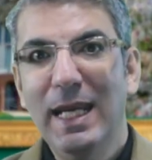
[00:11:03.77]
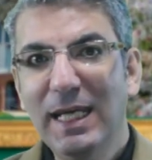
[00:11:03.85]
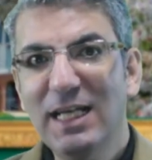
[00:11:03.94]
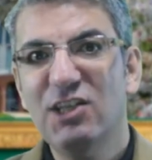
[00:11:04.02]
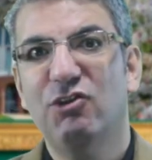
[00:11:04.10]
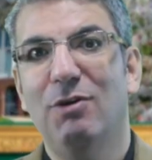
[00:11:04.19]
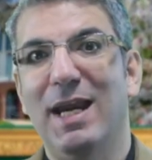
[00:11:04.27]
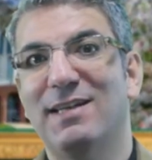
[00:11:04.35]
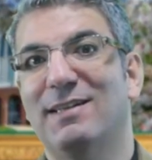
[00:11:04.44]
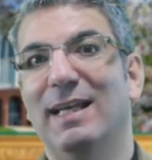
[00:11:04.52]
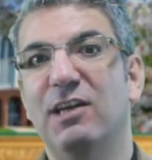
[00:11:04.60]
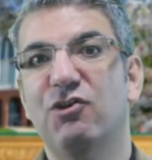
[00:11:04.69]
English
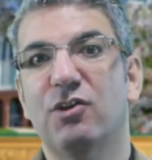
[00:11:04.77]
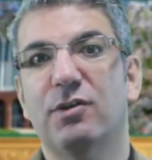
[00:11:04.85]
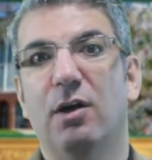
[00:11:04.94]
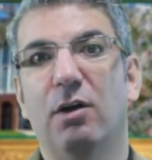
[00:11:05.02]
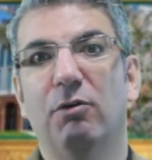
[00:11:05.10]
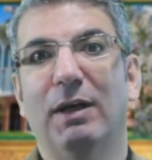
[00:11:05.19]
translations are